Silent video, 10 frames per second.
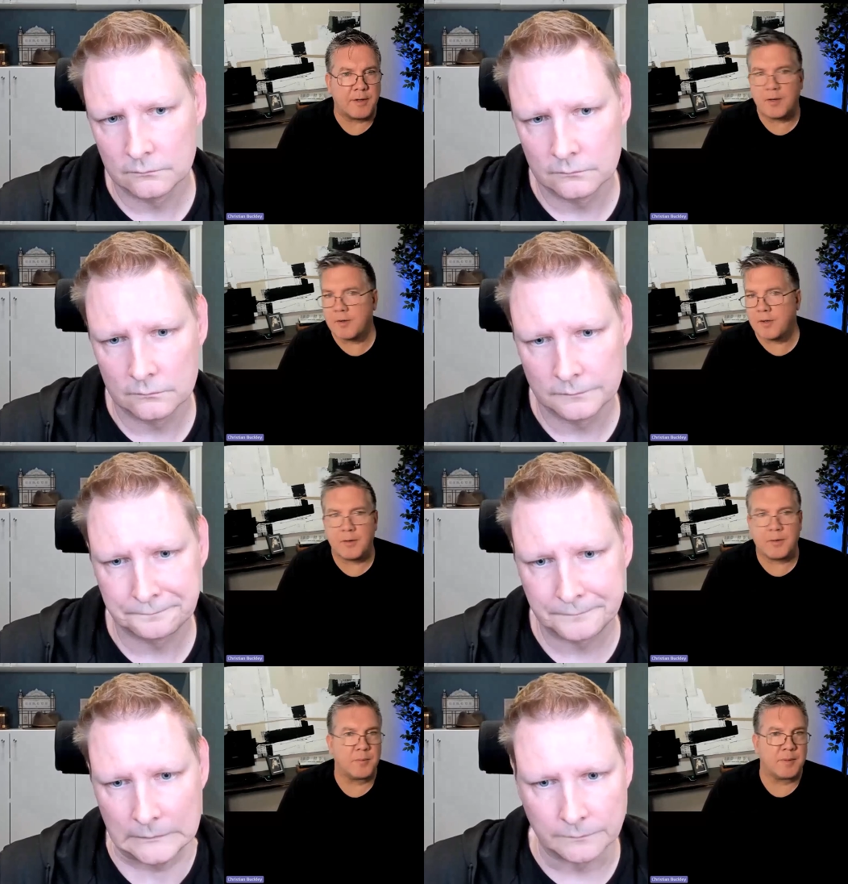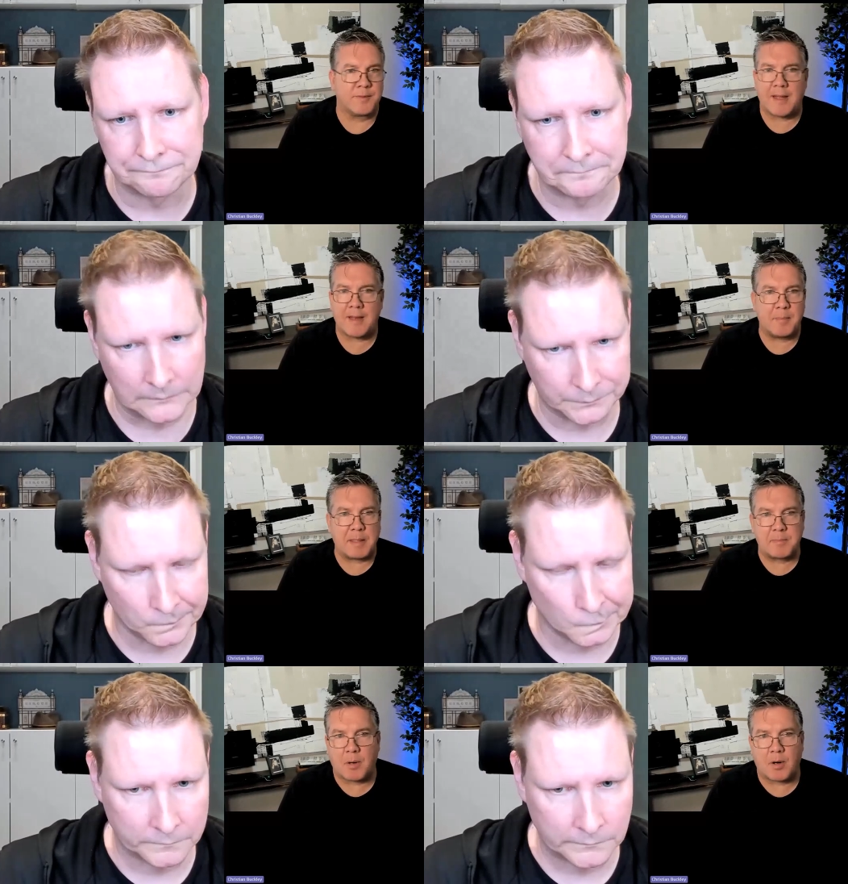Speaker 1: Do you do you is that a
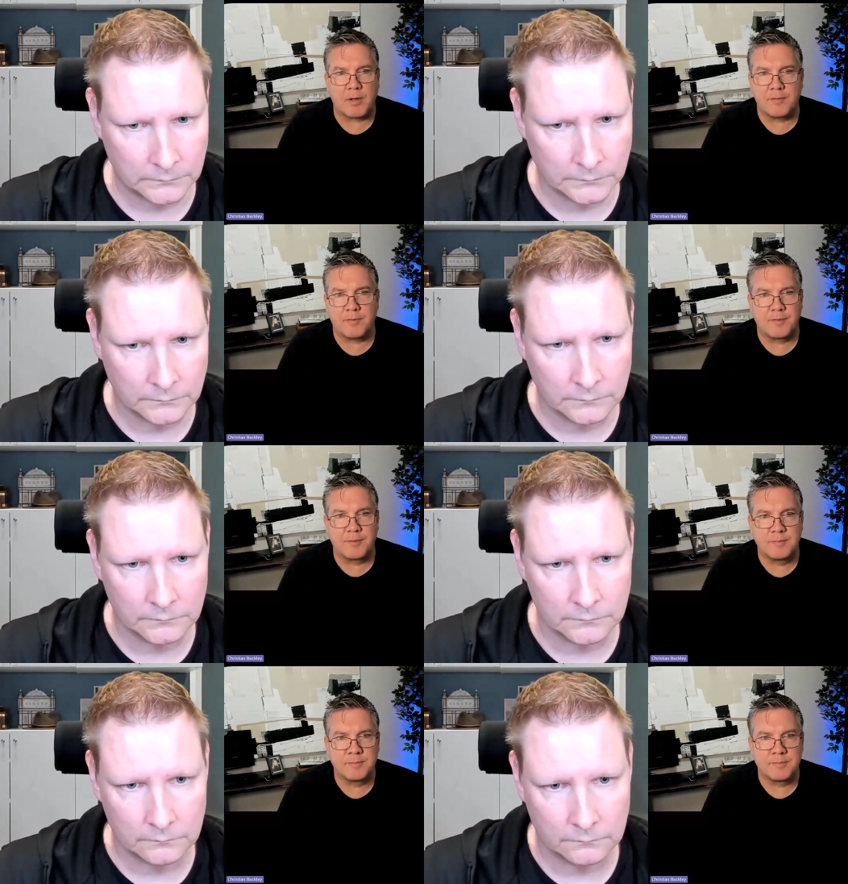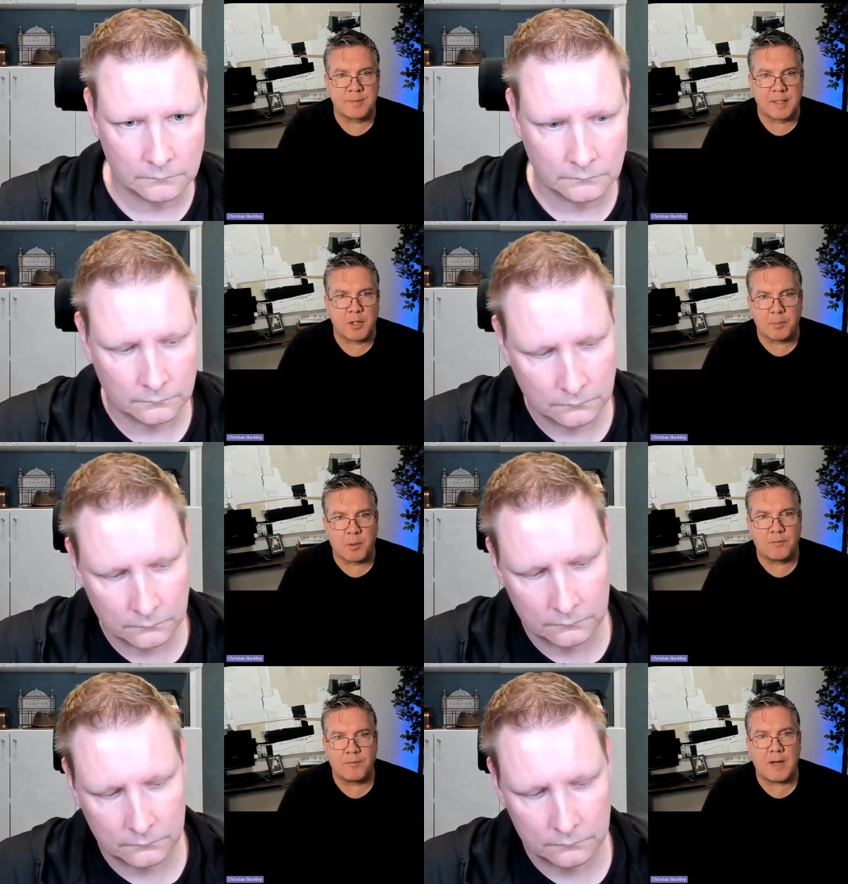big part of like your
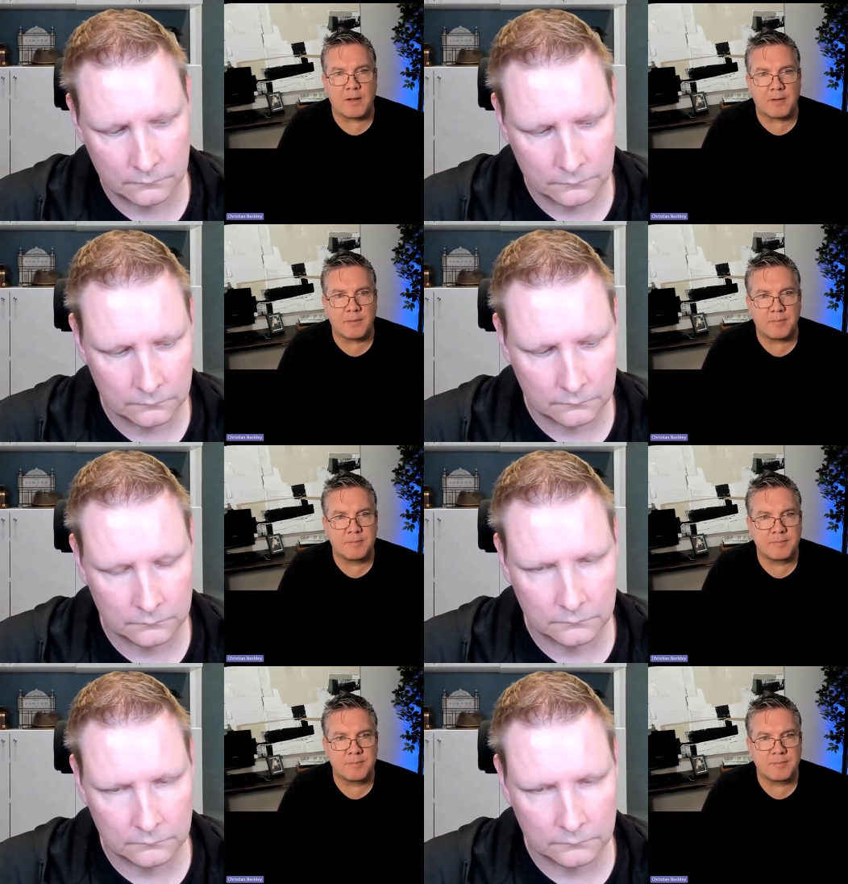profile?